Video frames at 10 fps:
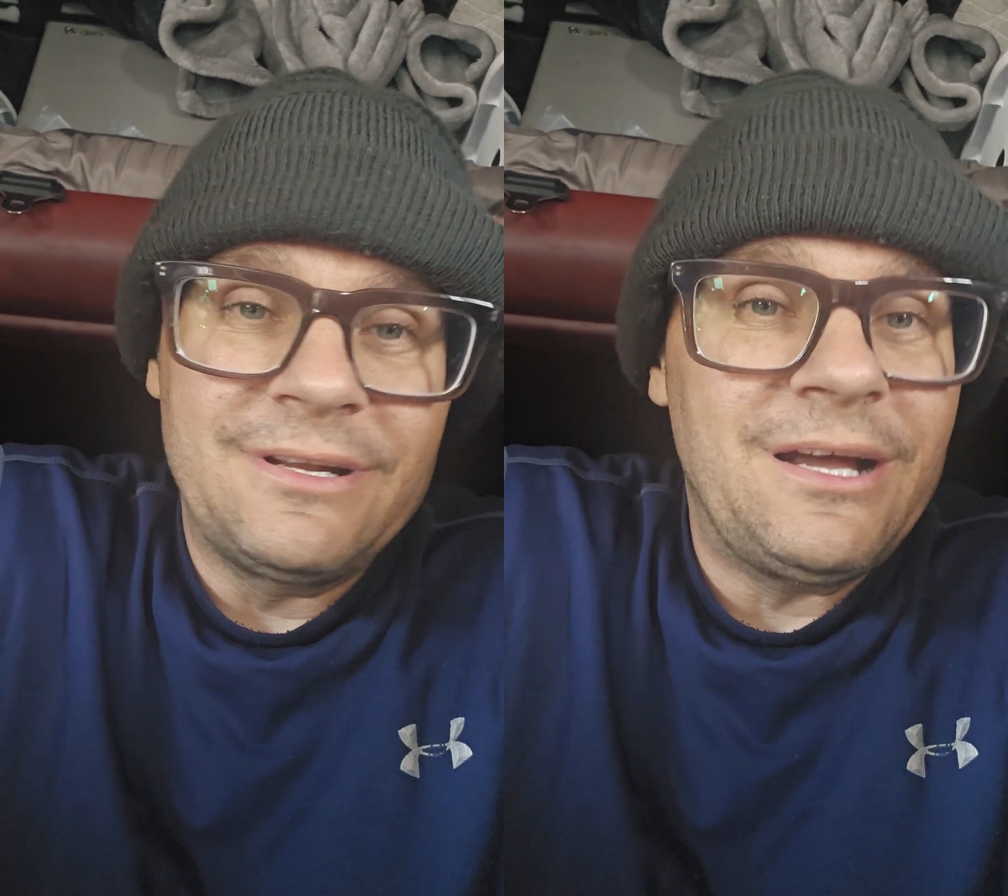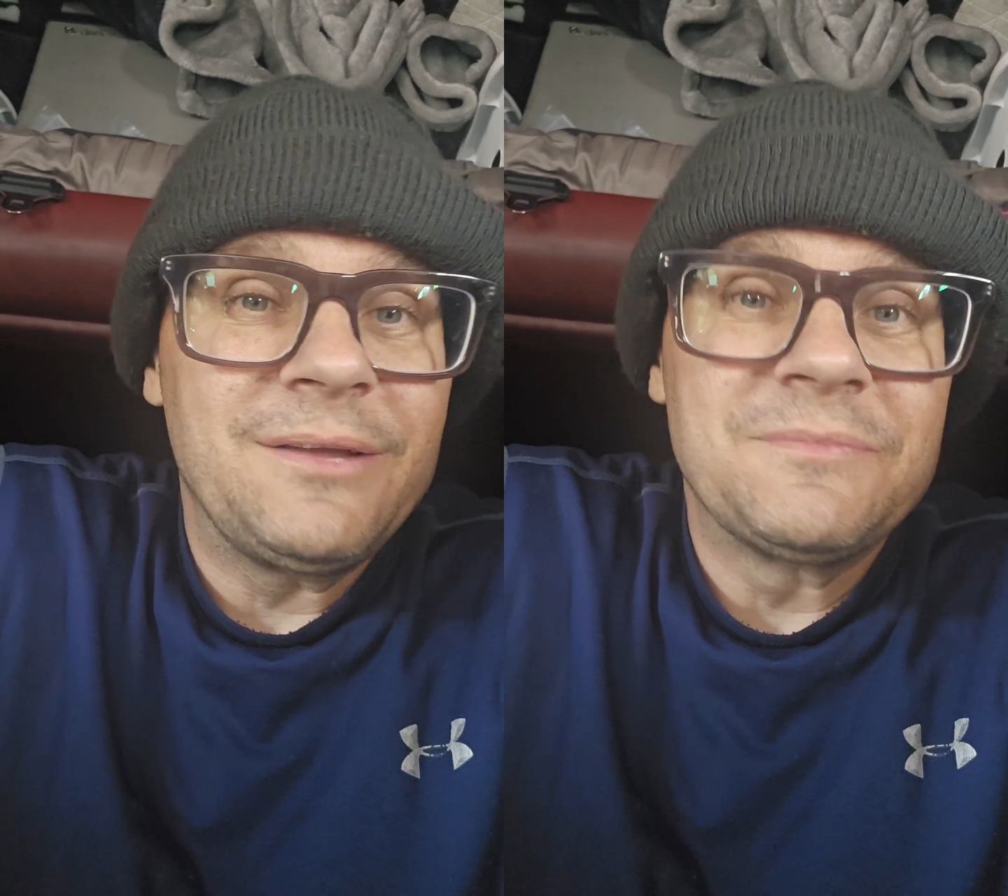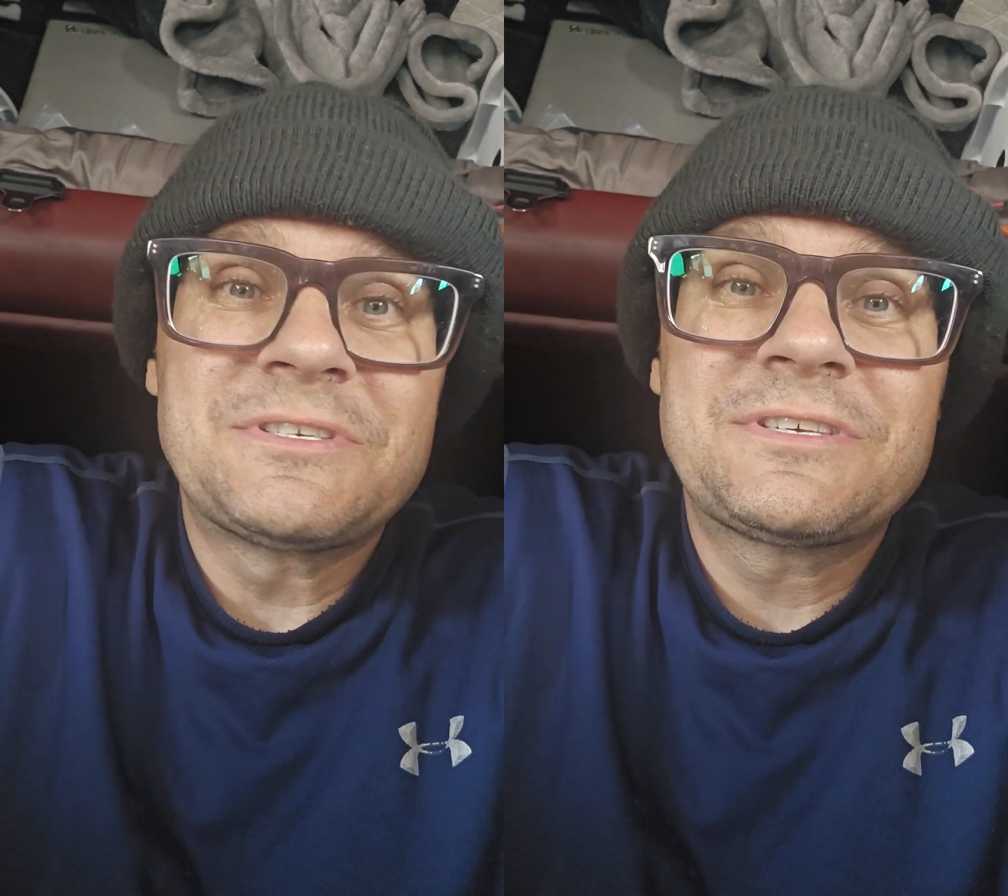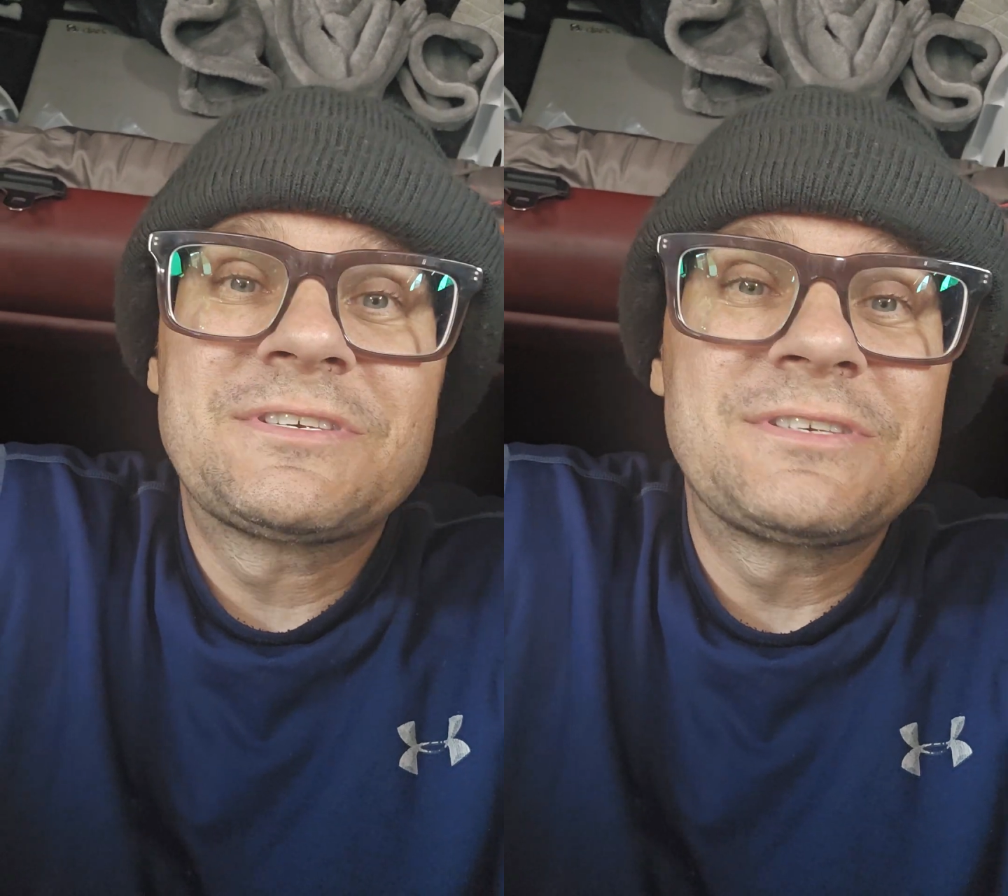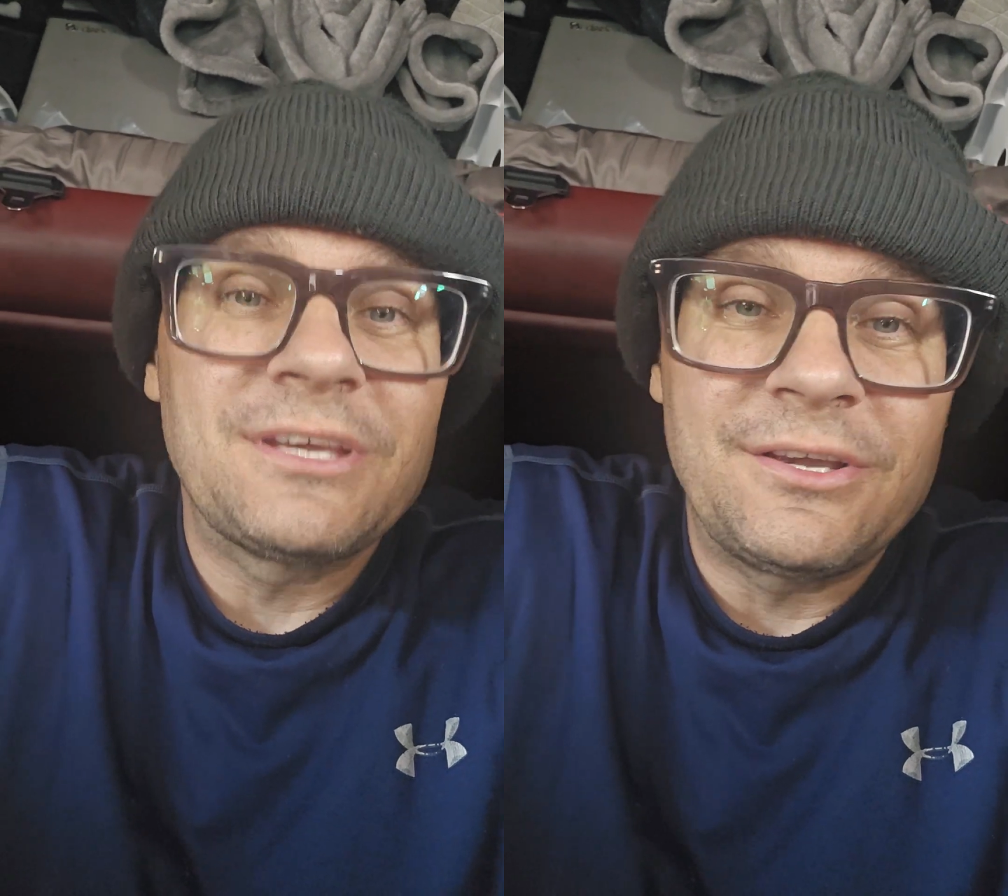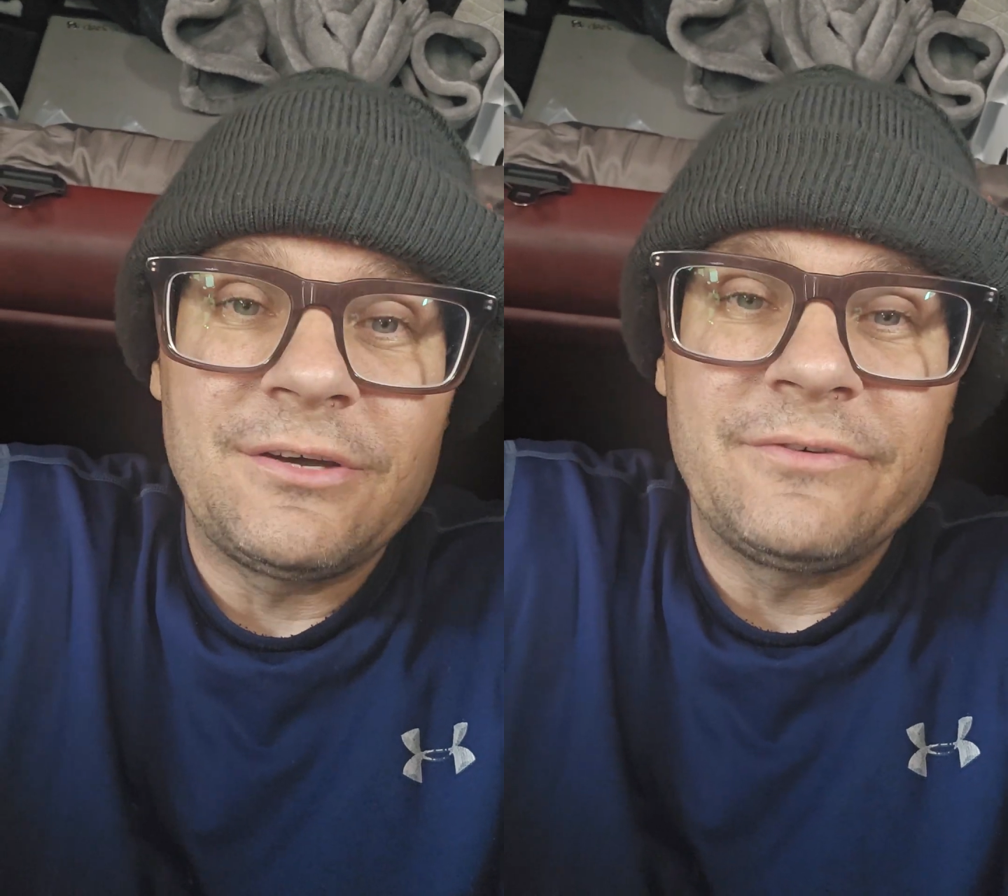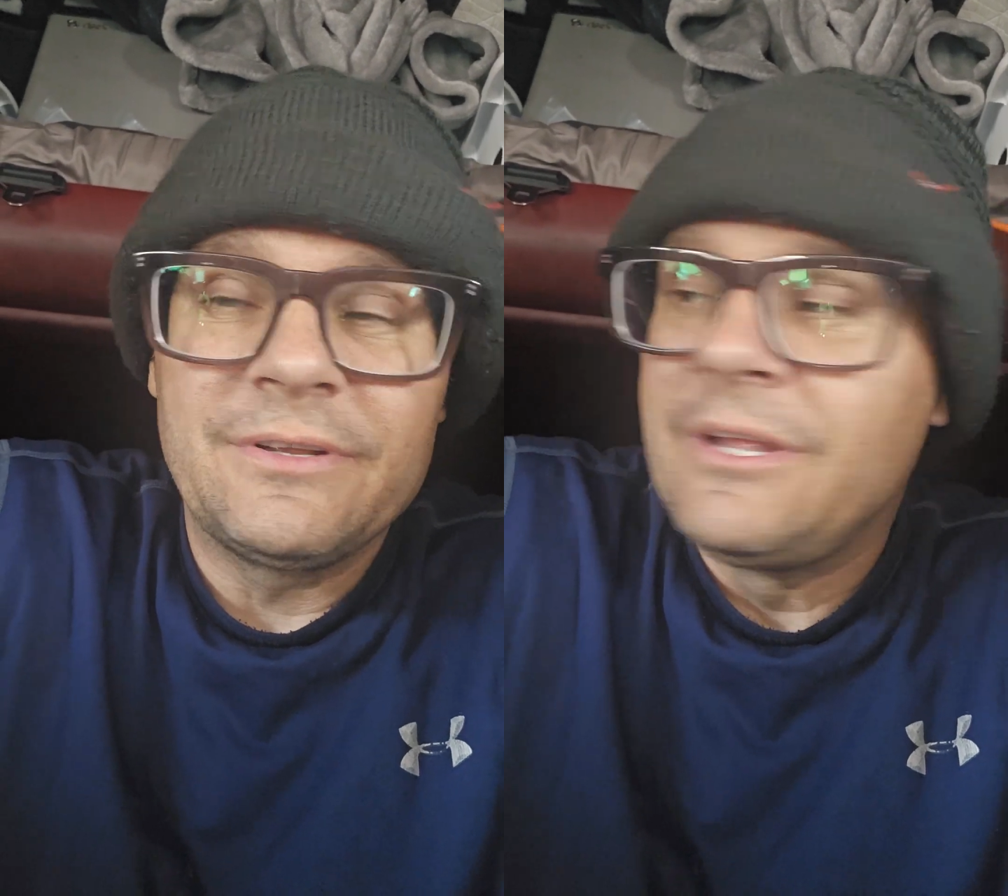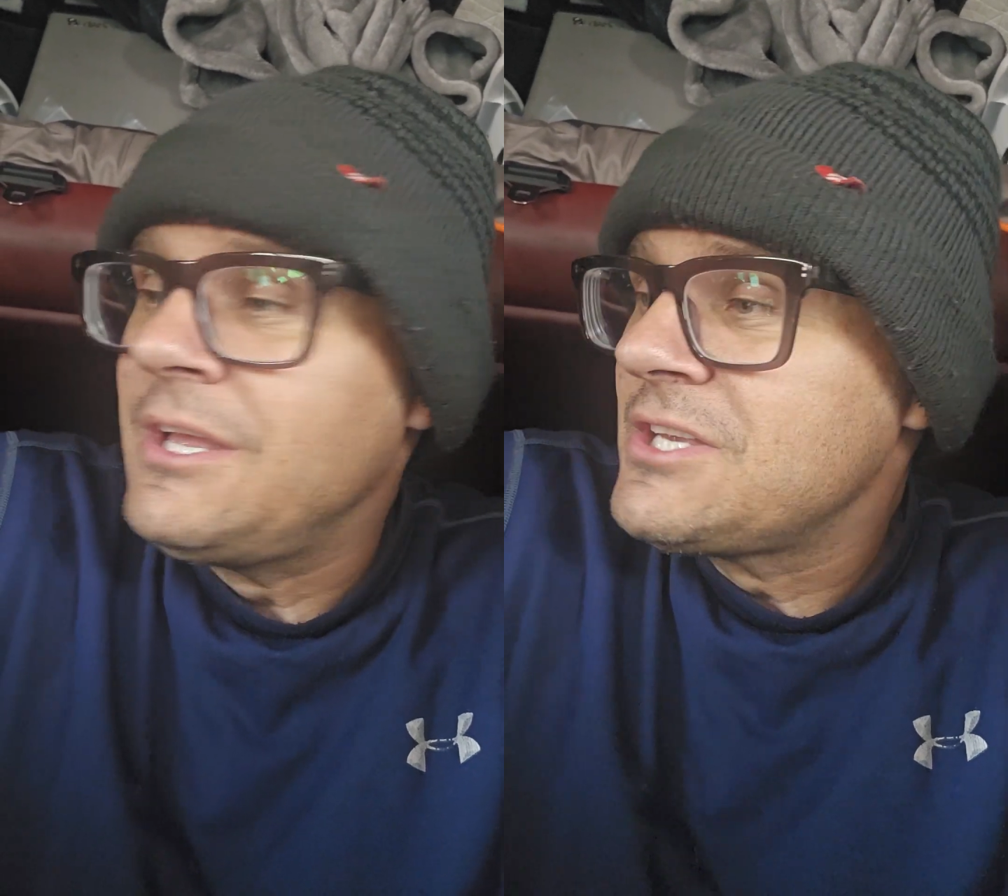and I am sick of it.